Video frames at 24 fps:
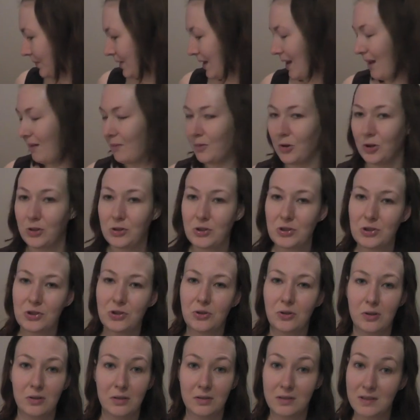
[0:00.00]
yeah, not too
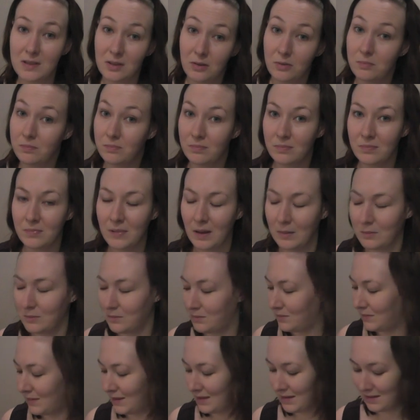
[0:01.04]
sure. So I'm
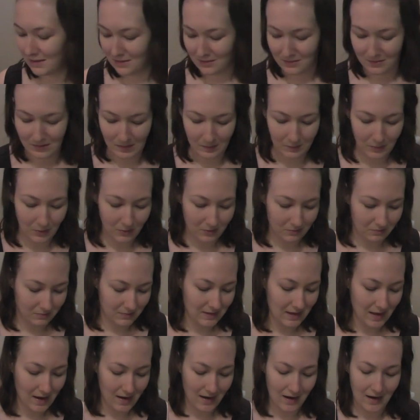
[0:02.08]
not
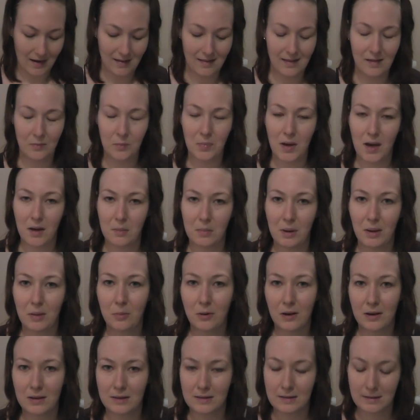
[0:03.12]
saying anything bad about the
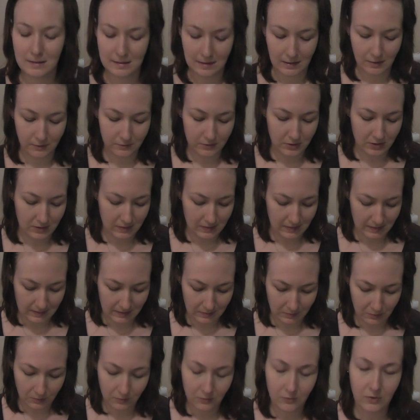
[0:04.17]
product itself, it just
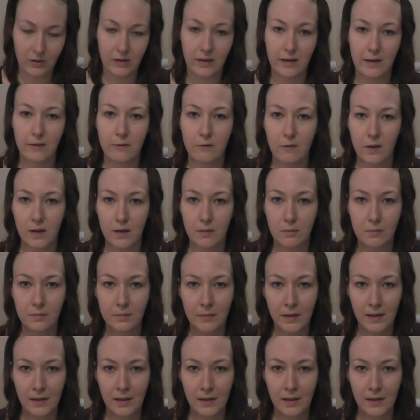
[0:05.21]
doesn't really fit